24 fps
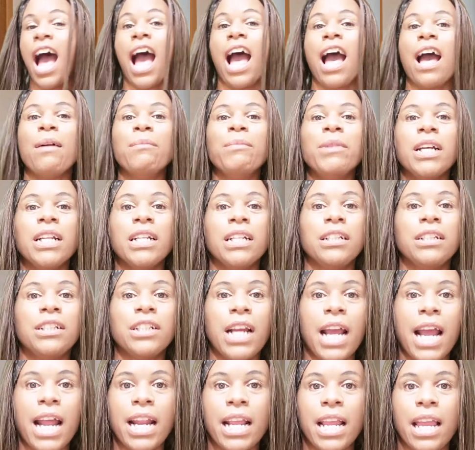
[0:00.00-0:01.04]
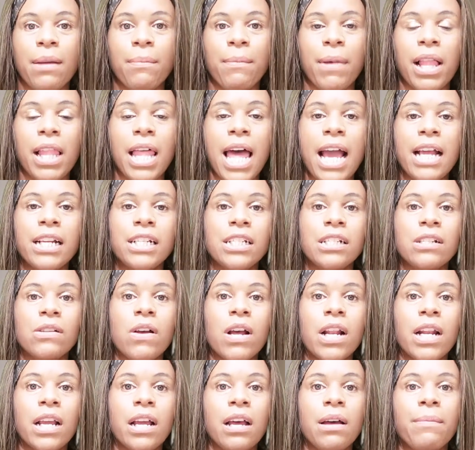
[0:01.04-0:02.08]
I'm gonna try to get my lashes
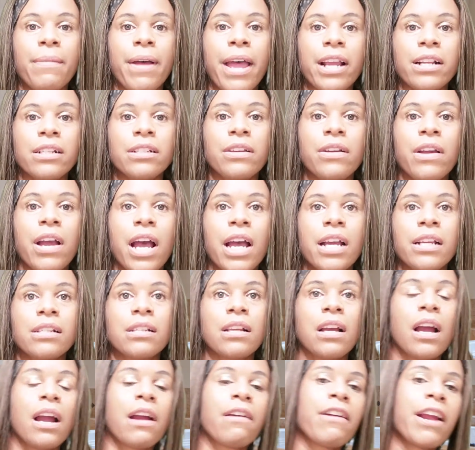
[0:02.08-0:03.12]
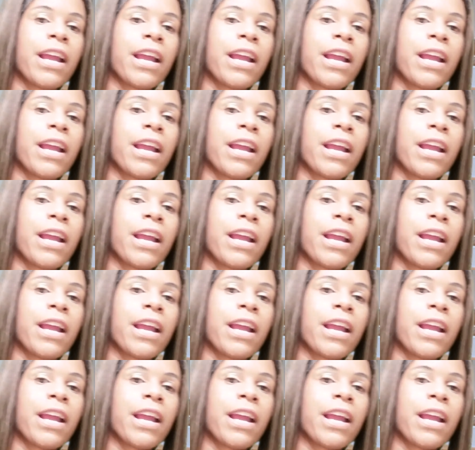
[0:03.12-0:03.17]
on and come back to you guys. All